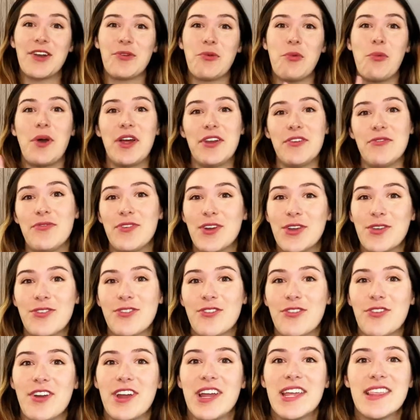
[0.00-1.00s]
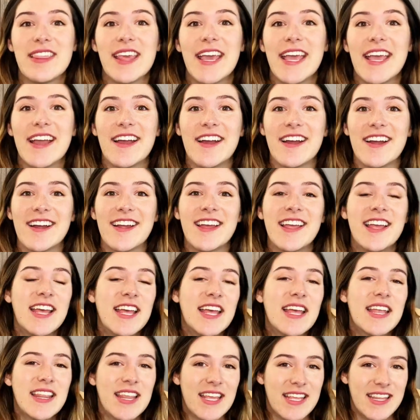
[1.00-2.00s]
a 1 first-degree tear
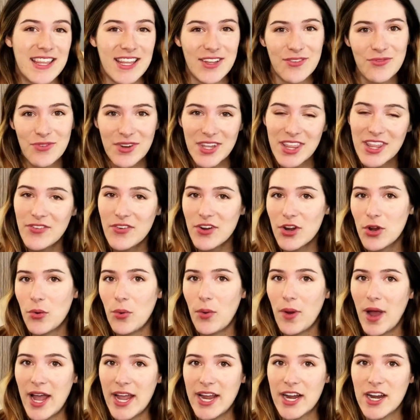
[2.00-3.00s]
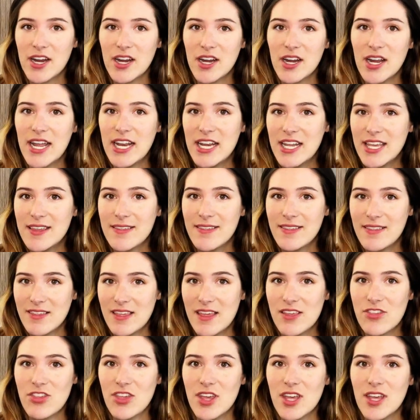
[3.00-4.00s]
that didn't really require any
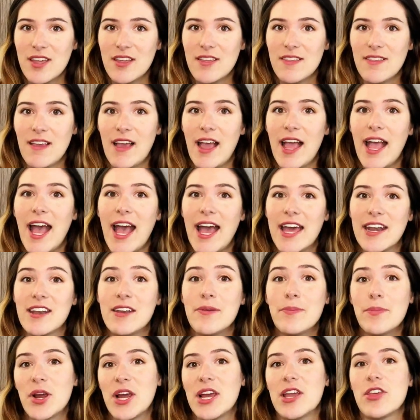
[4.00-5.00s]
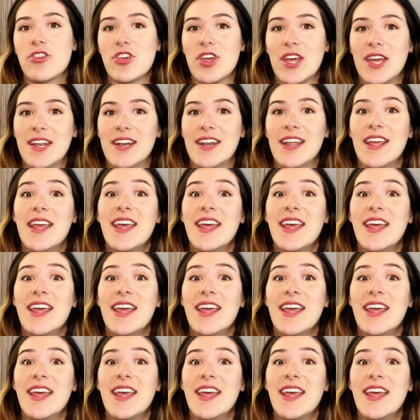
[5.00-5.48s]
stitches. I had an abrasion,